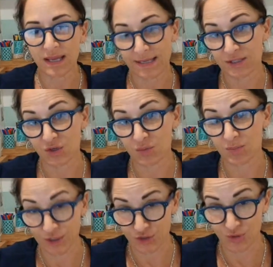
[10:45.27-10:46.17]
And so
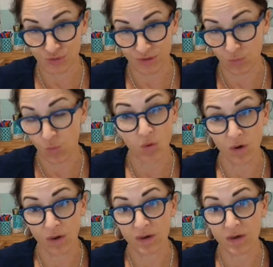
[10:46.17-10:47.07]
my children
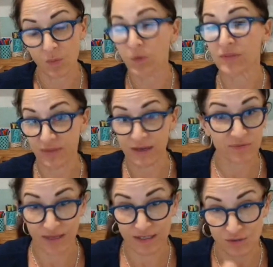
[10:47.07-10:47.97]
wore what
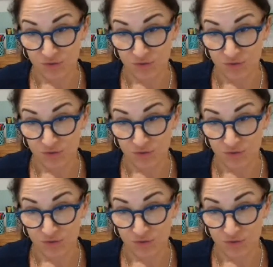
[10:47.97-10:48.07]
they